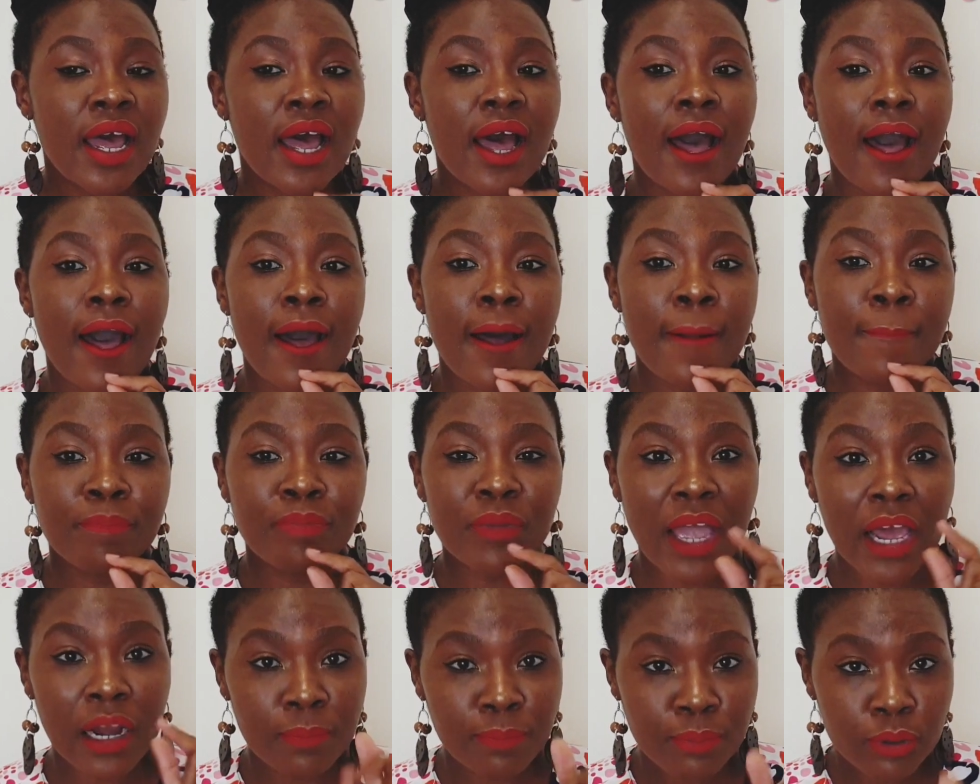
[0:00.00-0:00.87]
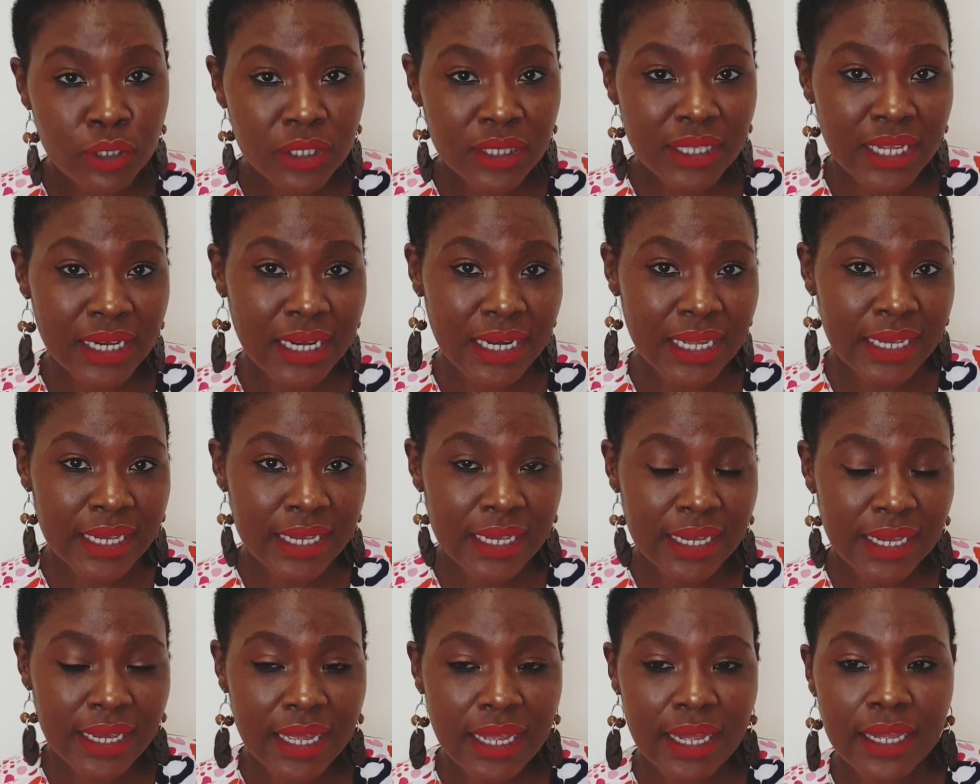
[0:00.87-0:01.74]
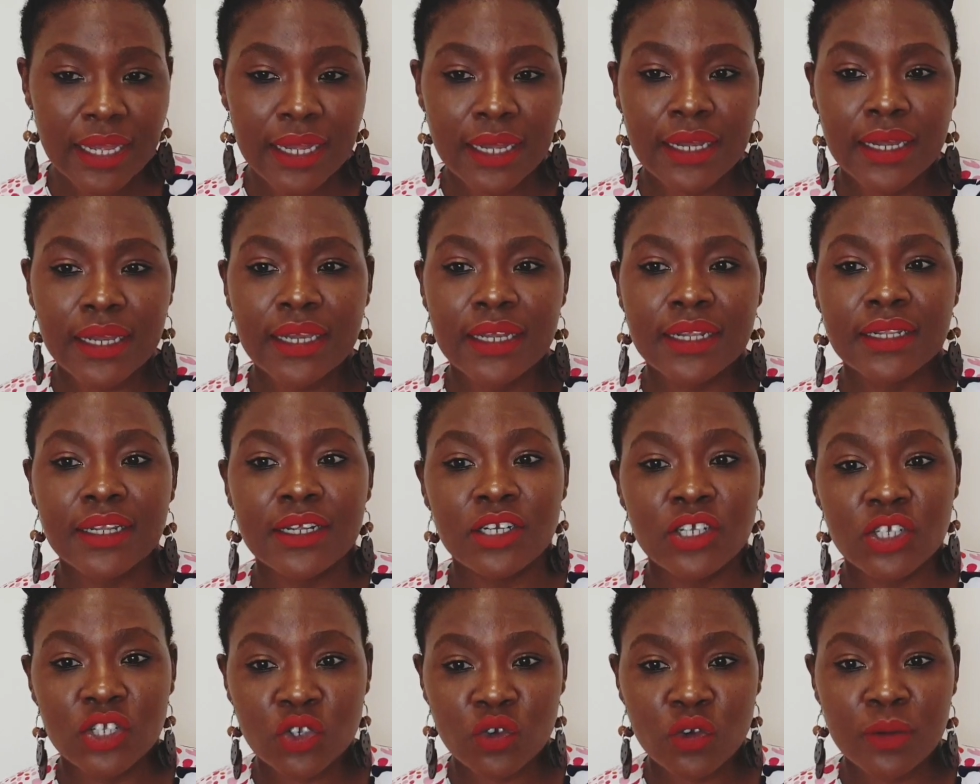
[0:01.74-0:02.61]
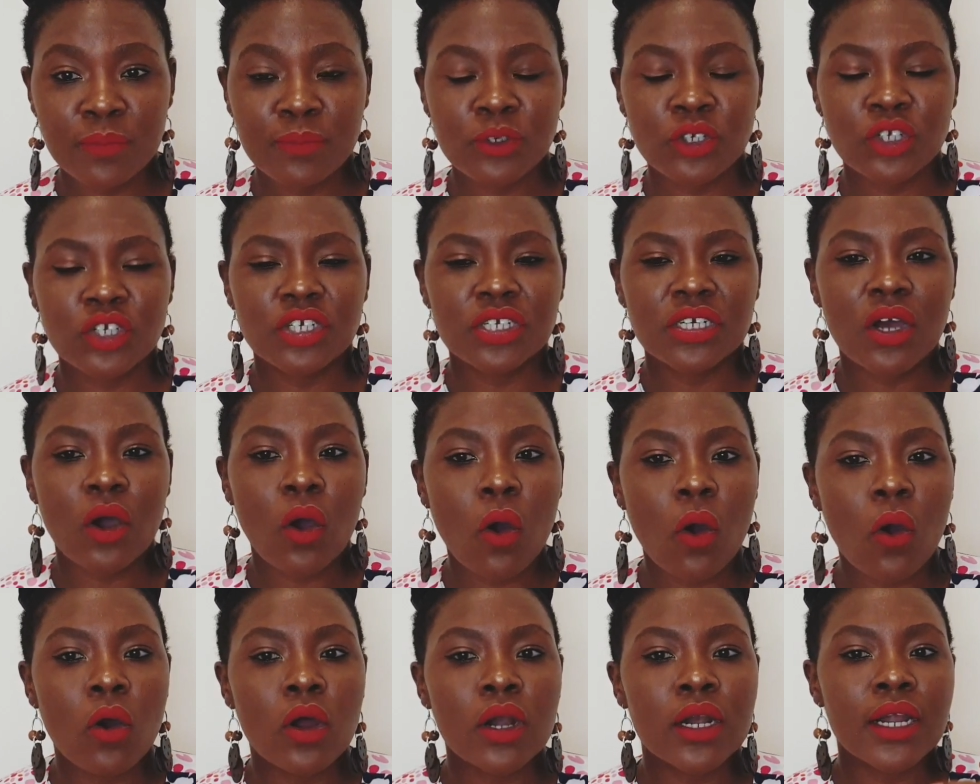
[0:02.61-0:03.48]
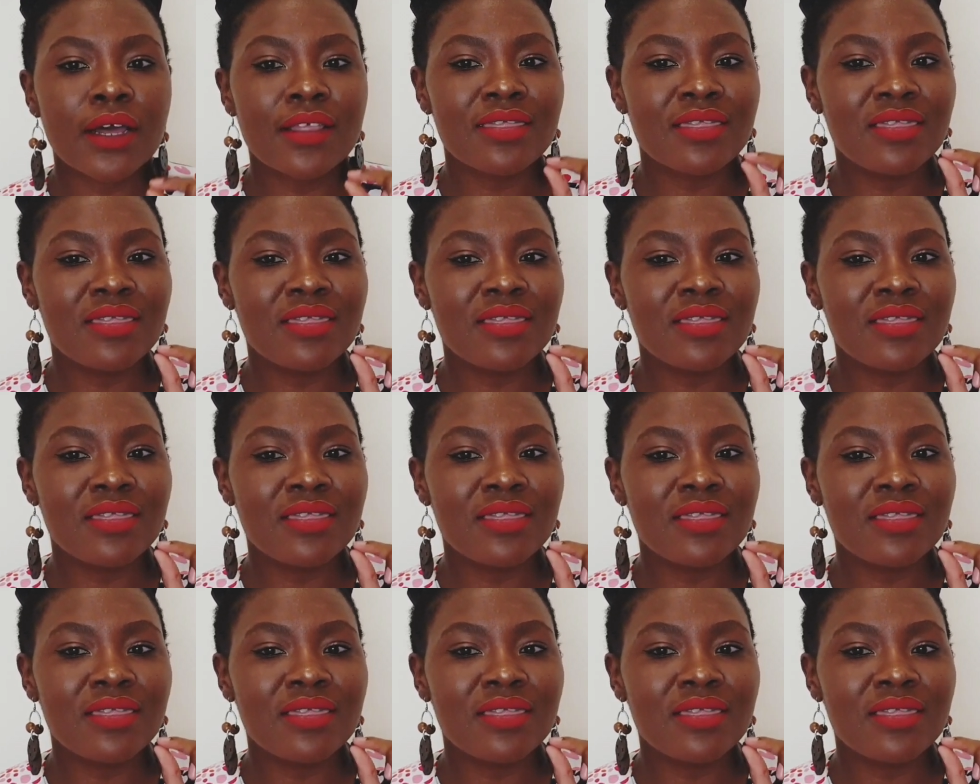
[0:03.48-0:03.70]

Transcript: I'll put the link in the description on